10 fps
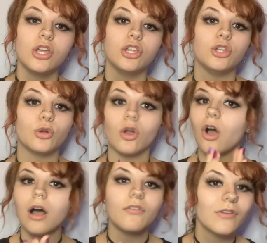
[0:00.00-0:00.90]
You're
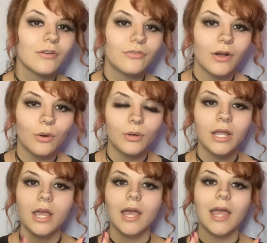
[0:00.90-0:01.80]
off your phone
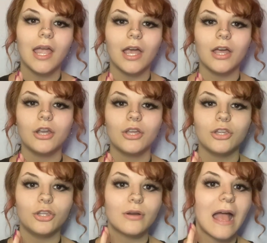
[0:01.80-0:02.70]
and
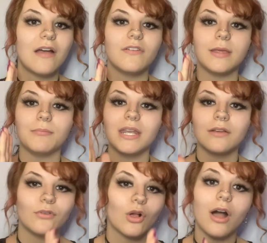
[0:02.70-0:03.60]
you're having
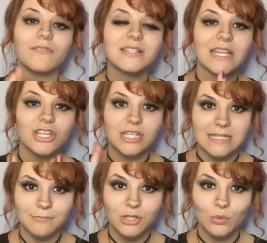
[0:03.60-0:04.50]
meaningful conversations
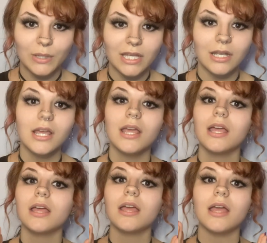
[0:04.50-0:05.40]
in between.
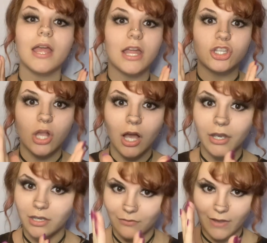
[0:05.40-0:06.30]
It's
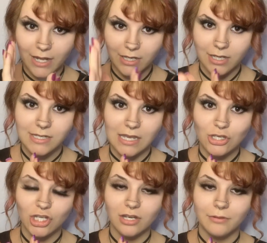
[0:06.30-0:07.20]
undivided
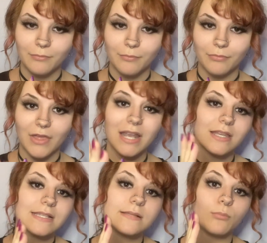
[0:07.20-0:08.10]
attention. That
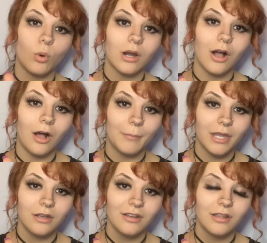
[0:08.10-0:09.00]
is more
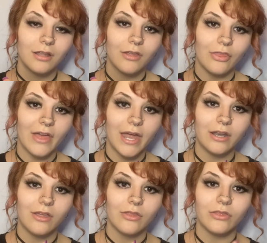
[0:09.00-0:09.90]
common
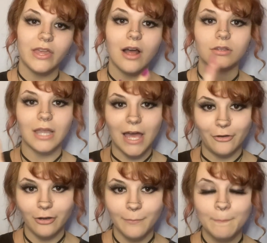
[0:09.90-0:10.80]
than the
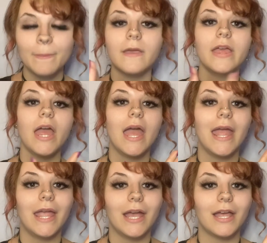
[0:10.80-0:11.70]
latter.
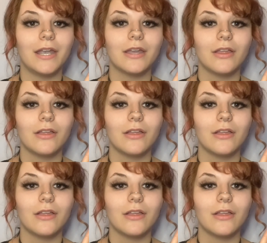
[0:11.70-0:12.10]
And